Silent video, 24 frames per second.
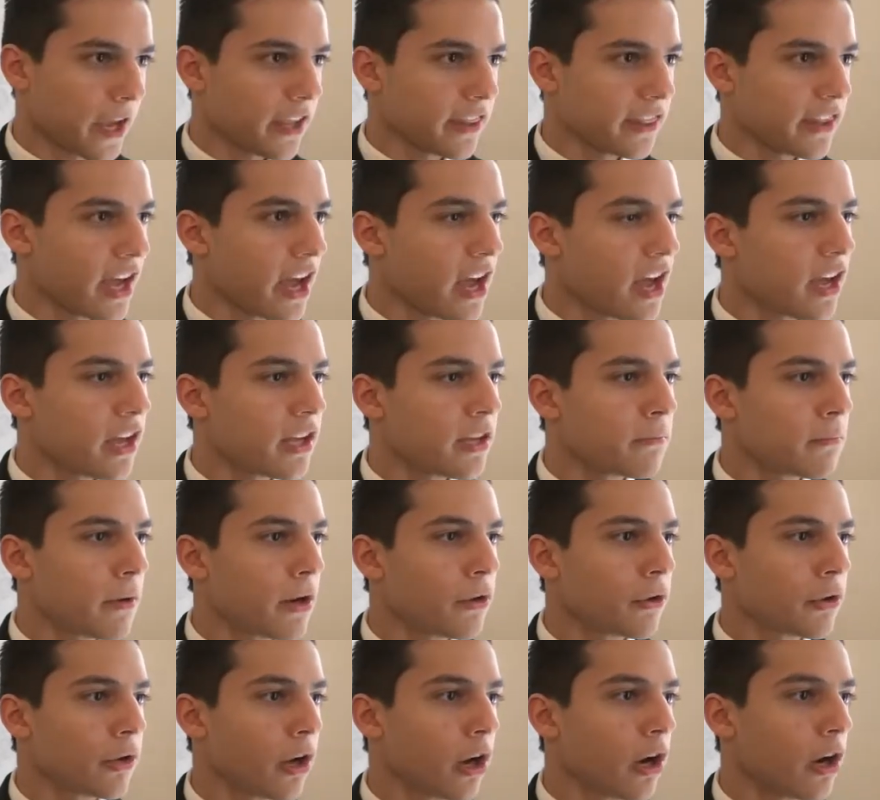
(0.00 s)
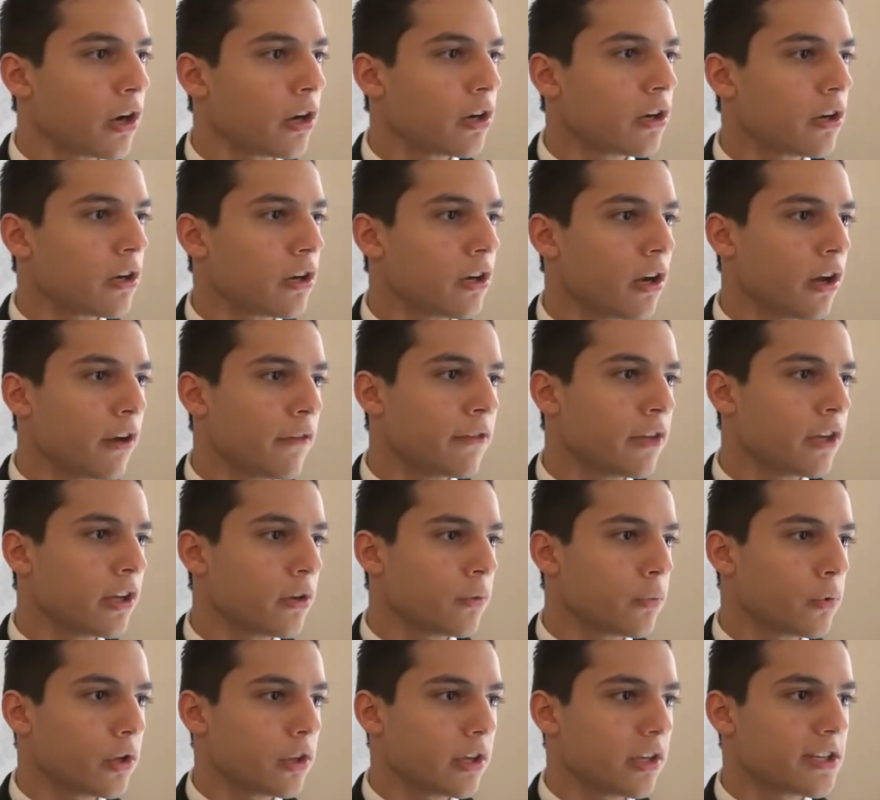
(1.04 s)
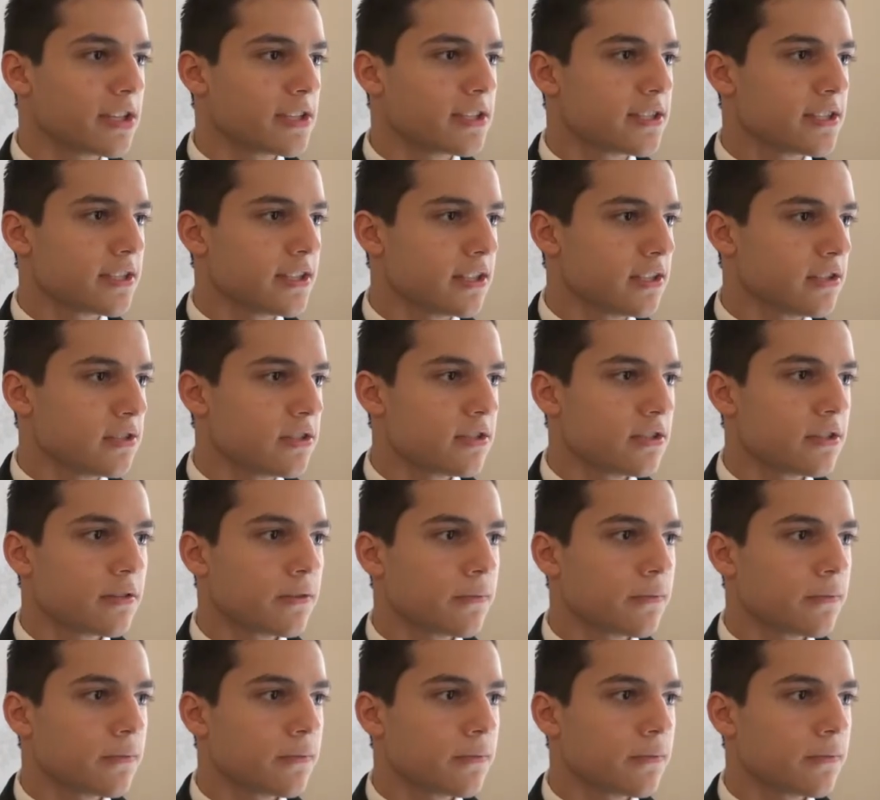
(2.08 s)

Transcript: And that in my regard of the unworthiest siege.